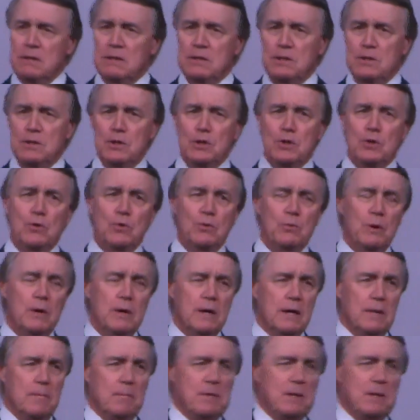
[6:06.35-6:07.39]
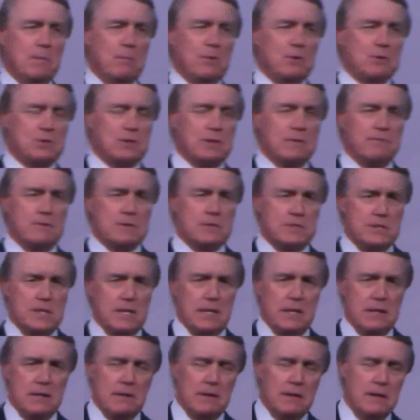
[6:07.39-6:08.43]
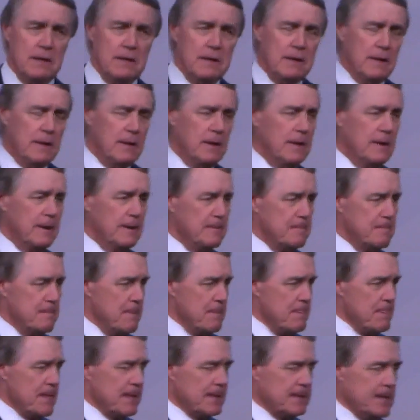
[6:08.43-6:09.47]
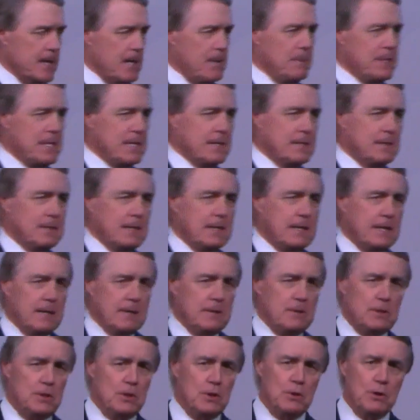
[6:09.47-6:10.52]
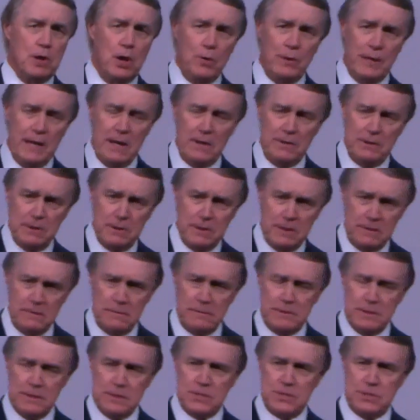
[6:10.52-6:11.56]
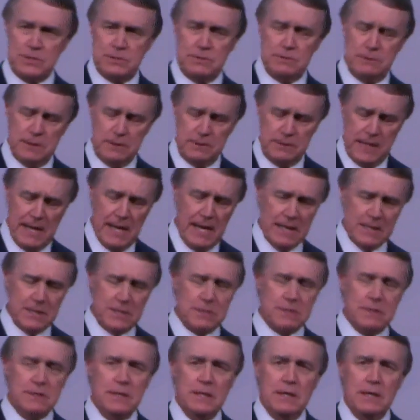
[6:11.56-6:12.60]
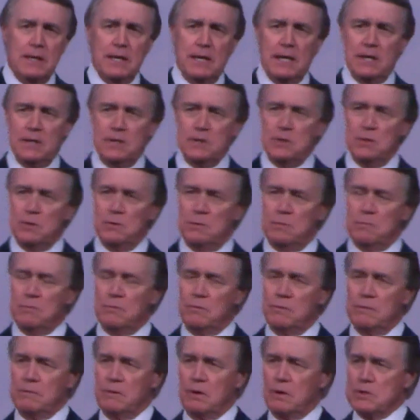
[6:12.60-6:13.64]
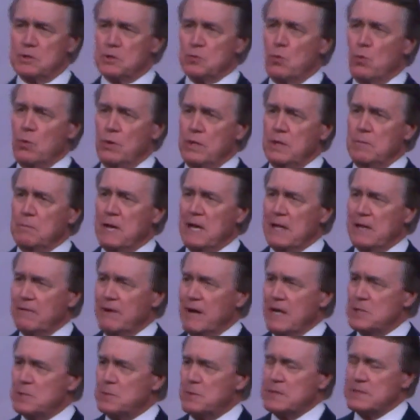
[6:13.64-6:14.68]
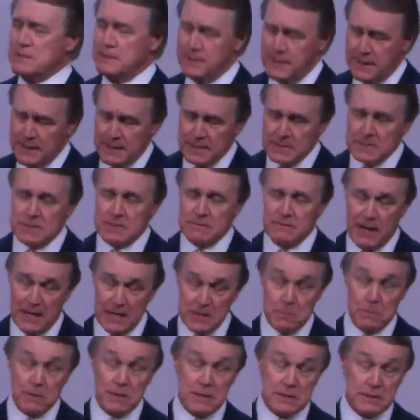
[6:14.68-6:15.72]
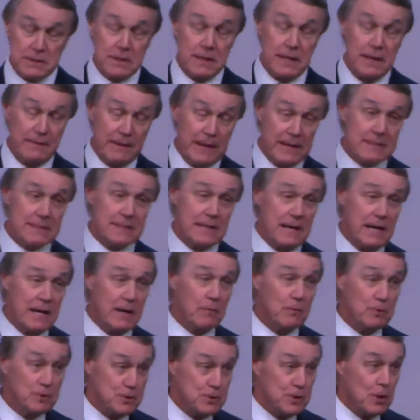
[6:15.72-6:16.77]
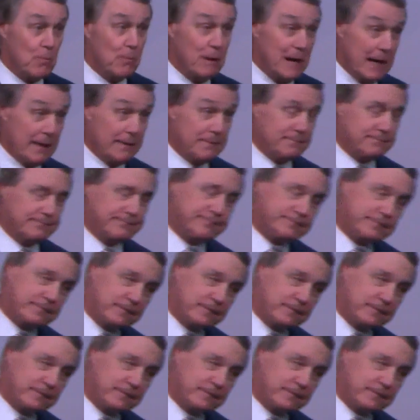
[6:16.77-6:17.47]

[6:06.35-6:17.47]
The new members of the Senate come in and you go down to the dais and you are sworn in by the vice president. Yes, the vice president at that time was Joe Biden.